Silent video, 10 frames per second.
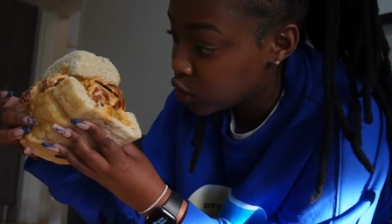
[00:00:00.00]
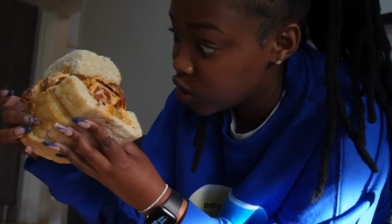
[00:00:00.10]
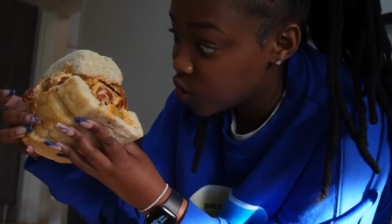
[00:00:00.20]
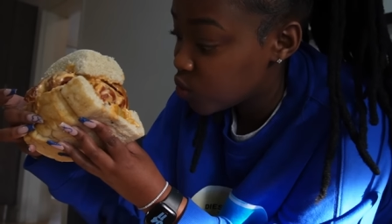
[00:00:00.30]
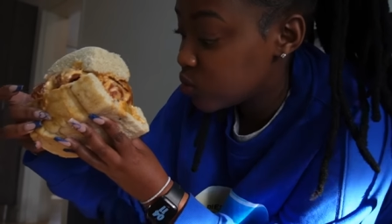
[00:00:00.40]

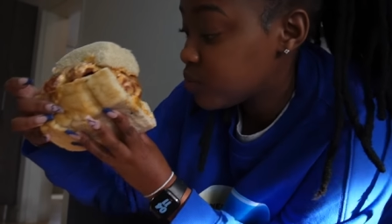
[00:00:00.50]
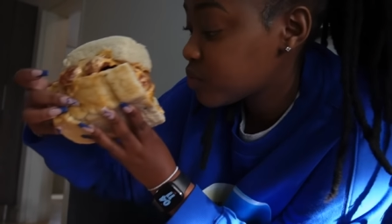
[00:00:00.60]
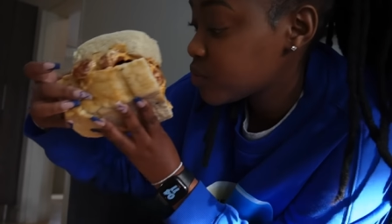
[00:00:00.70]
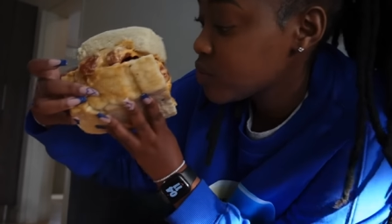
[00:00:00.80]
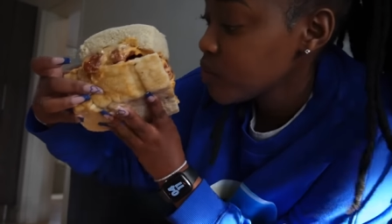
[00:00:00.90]
No.
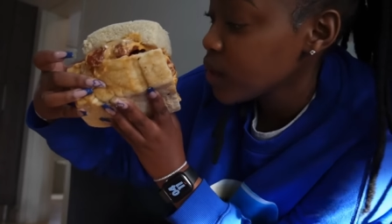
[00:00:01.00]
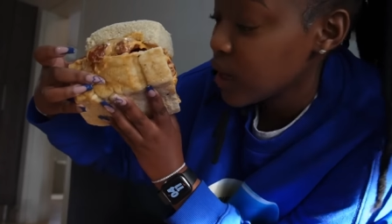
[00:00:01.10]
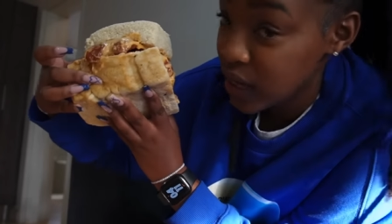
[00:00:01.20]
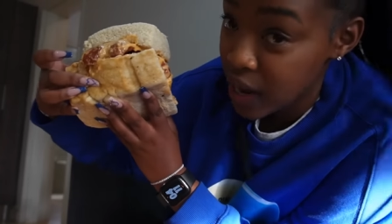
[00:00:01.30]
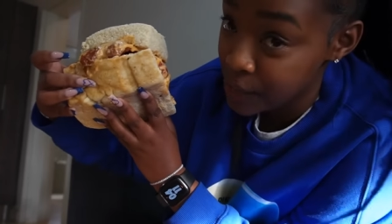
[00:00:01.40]

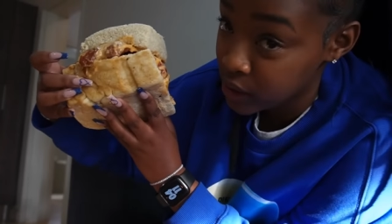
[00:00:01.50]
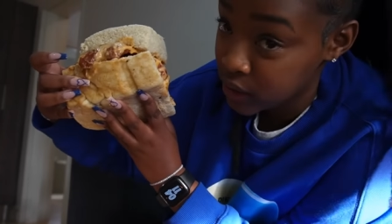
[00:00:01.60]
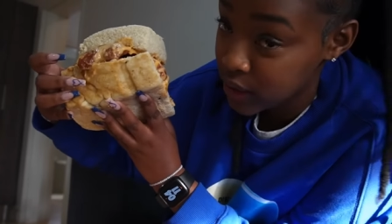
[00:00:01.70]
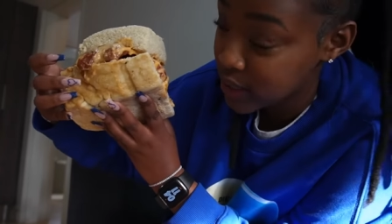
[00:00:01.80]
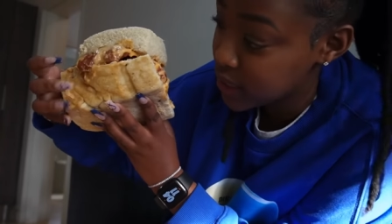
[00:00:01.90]
Am I
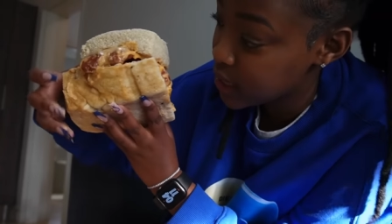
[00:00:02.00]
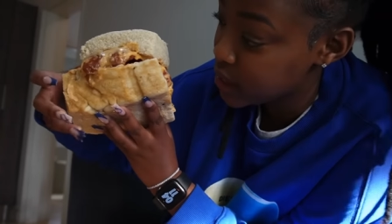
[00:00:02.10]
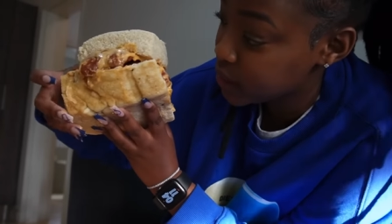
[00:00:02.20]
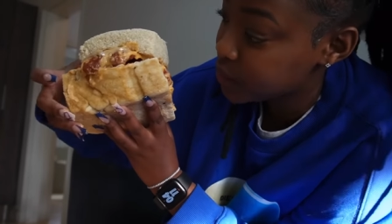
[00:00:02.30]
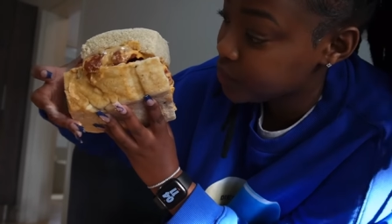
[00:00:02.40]
gonna get sick?